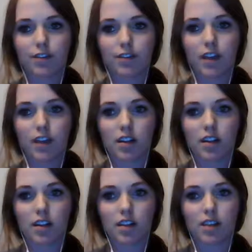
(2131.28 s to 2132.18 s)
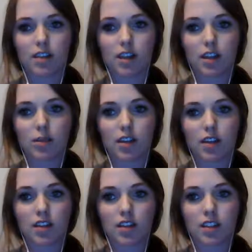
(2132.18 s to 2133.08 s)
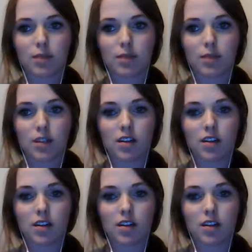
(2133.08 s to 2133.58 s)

felt the verdict was unreasonable.